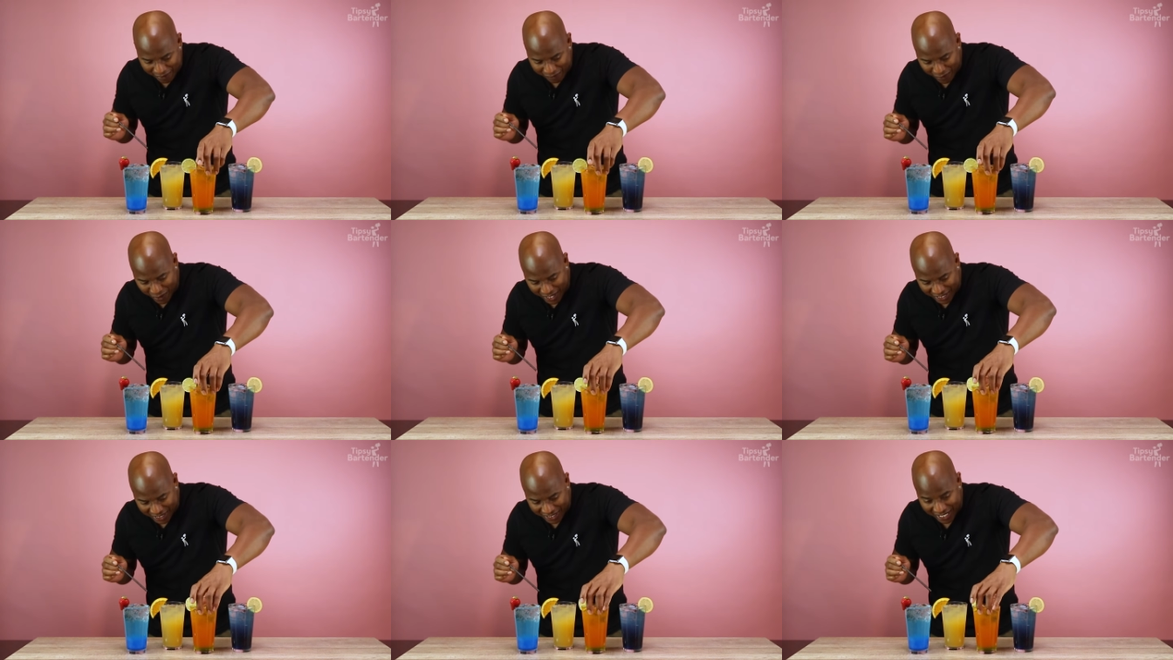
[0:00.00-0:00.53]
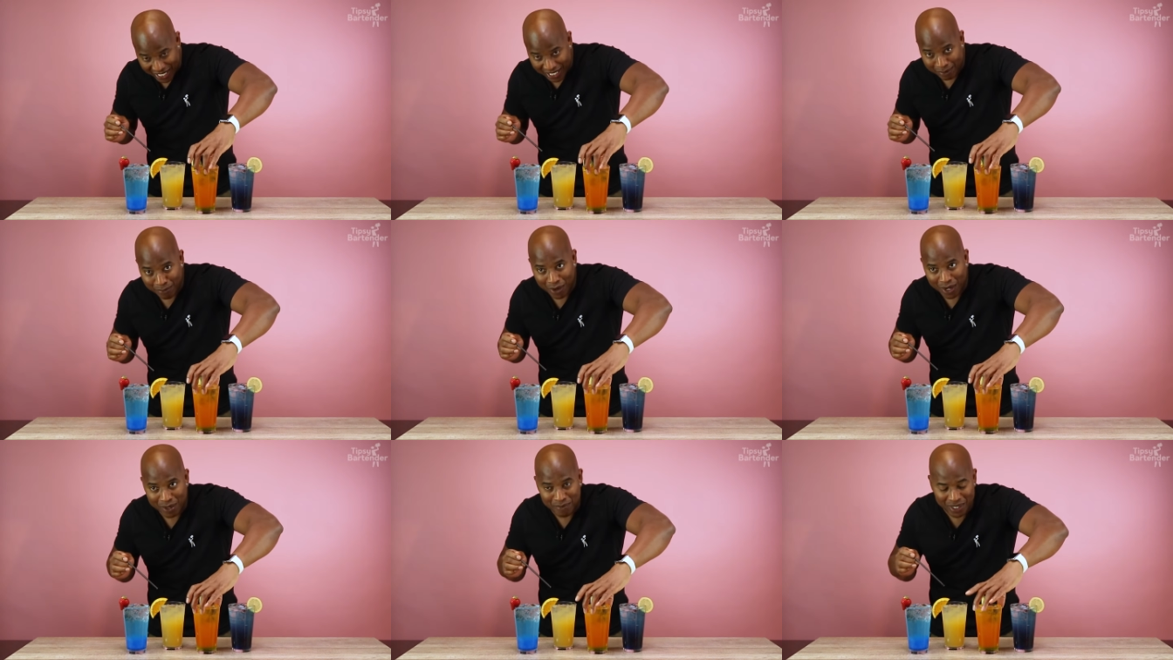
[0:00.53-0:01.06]
if y'all can see at the
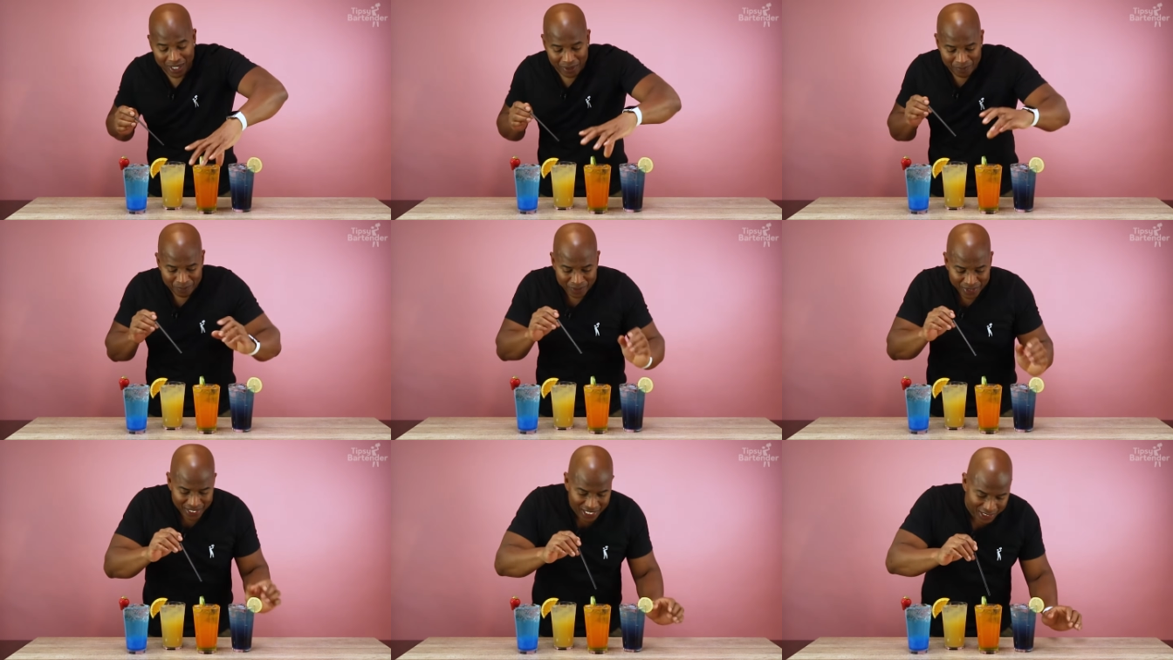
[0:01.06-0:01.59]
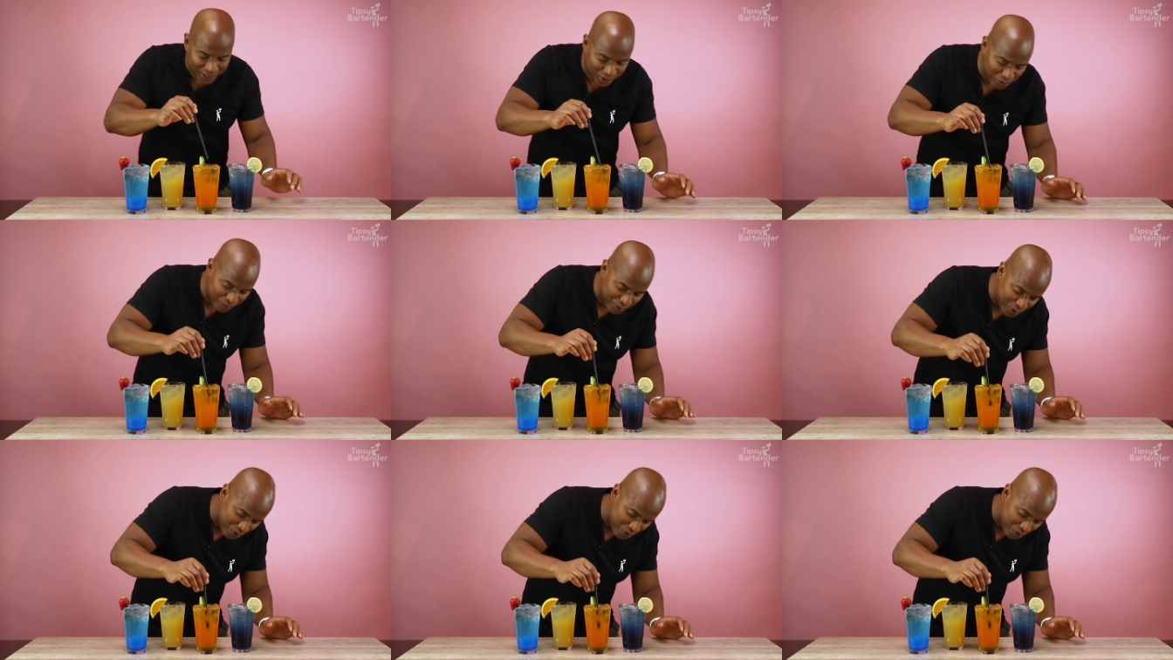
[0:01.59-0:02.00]
bottom there. That's super